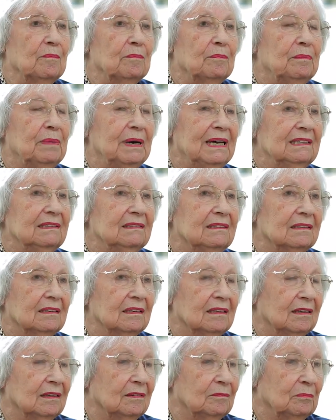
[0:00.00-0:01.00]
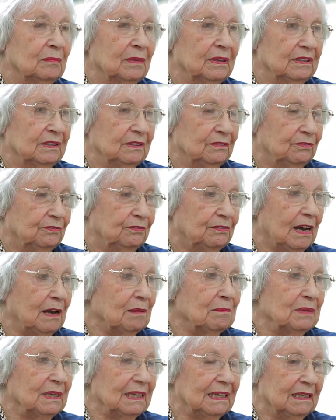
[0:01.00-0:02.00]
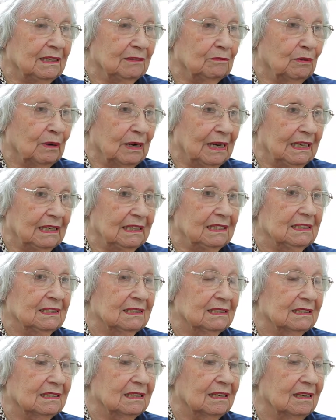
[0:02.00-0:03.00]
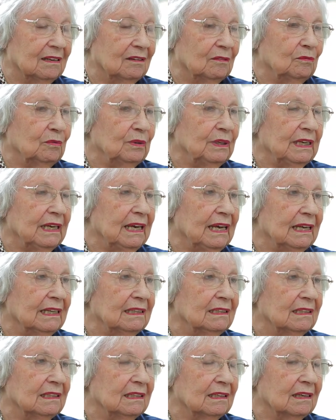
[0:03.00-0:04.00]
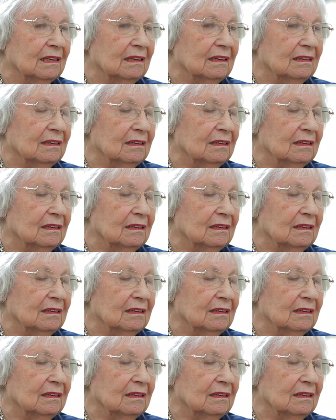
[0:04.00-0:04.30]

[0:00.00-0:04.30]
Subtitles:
But family-wise, we had a